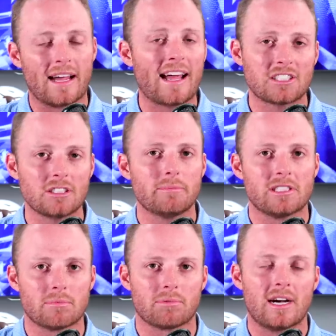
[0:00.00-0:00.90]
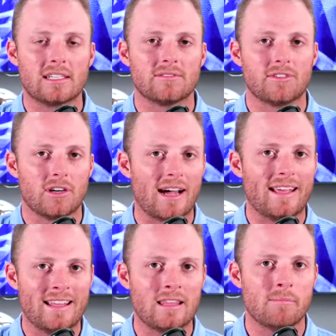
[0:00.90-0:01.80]
I'd actually be surprised if they're
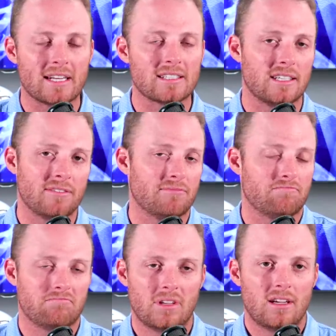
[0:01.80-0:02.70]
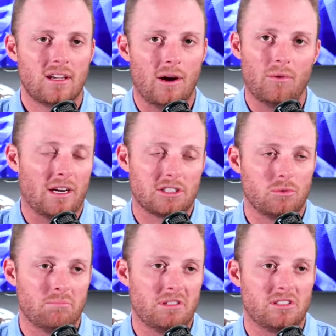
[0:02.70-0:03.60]
not in the mix. I actually
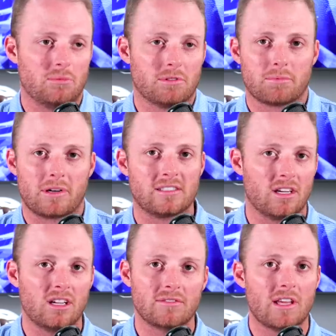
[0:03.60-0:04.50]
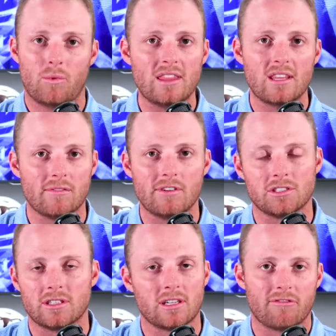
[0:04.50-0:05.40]
wouldn't be super surprised at all if they win the
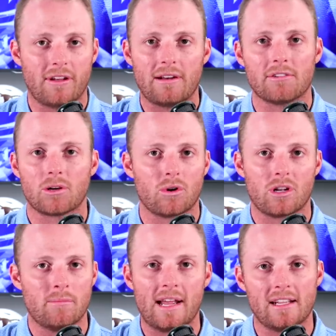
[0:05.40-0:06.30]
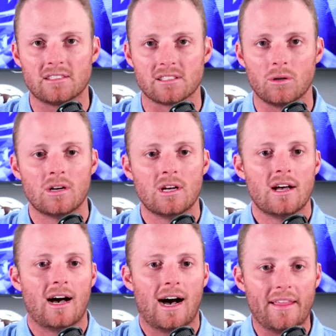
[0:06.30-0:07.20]
division. They're the favorite, according to many. So
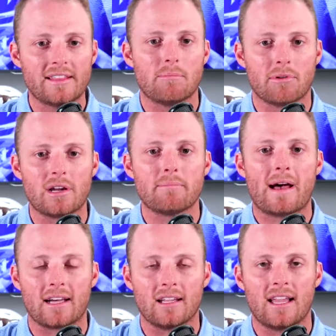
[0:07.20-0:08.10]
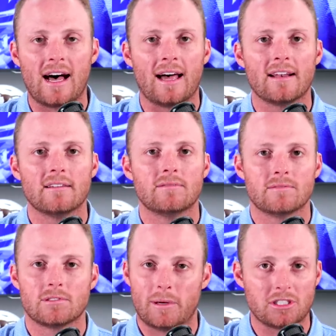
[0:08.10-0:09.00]
I think they bring back a lot,
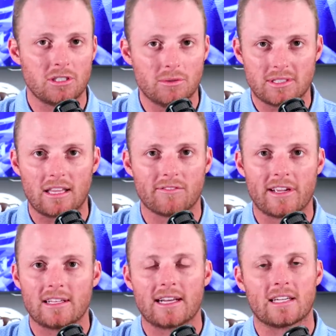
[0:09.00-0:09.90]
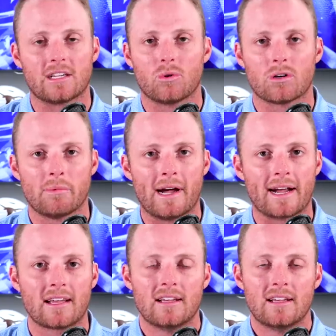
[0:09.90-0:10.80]
especially with Tyler Van Dyke at
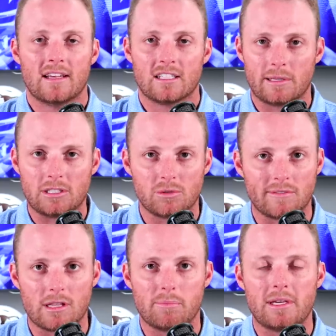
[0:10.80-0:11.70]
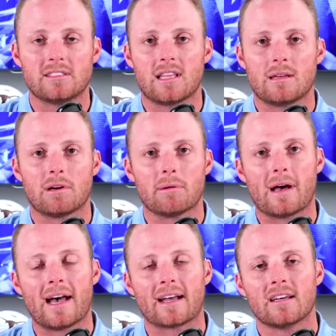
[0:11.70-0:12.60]
quarterback, especially with some of the pieces they bring
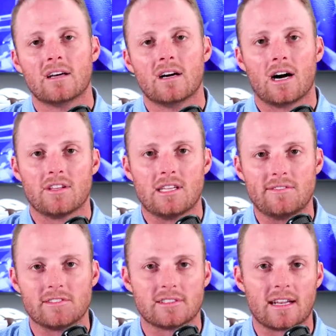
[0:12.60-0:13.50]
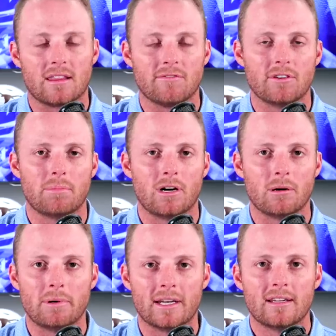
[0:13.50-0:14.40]
back on the defense side of the
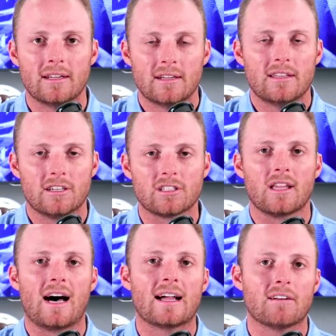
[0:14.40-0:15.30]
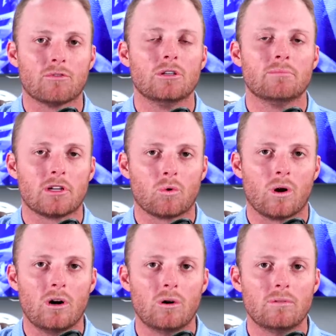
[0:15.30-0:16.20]
football. But there's a lot of room to
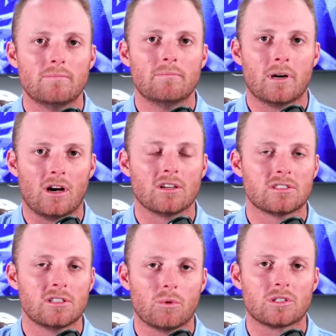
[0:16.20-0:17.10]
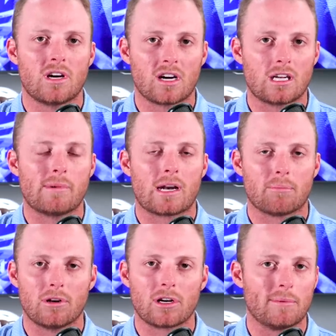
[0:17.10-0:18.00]
grow, but also we're talking about a
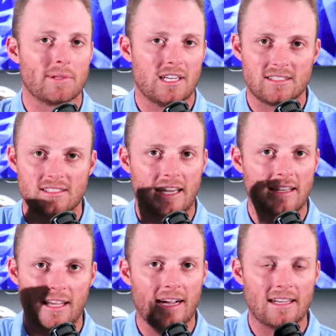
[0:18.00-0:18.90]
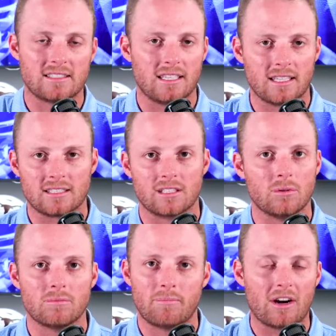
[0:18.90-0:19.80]
program with an insanely high ceiling.
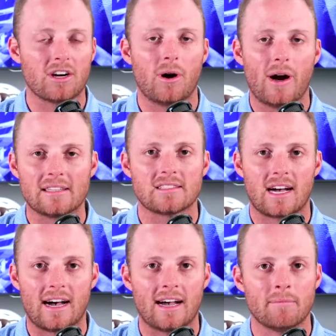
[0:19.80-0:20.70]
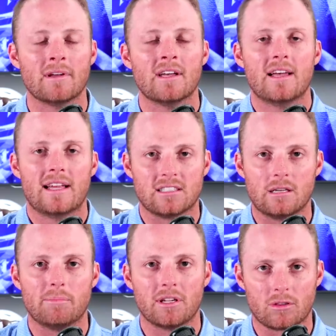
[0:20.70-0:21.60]
So Mario has time. He's going
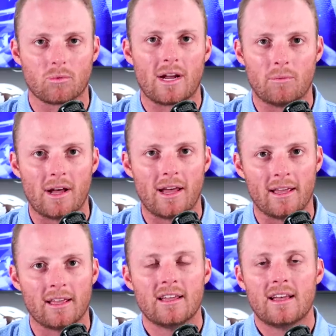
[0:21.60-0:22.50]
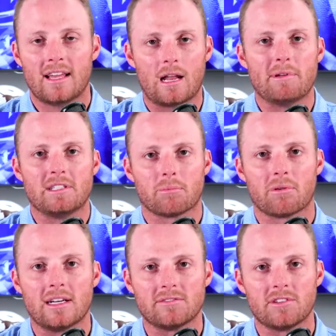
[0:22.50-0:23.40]
to build it the right way. And I'd be
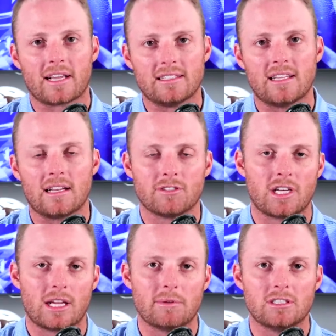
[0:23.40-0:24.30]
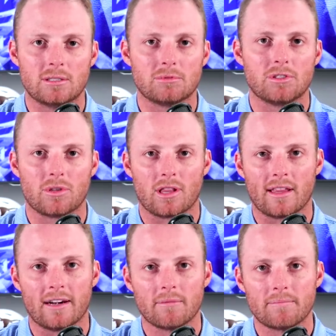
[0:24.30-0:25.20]
surprised if they're not contending for championships sooner than later.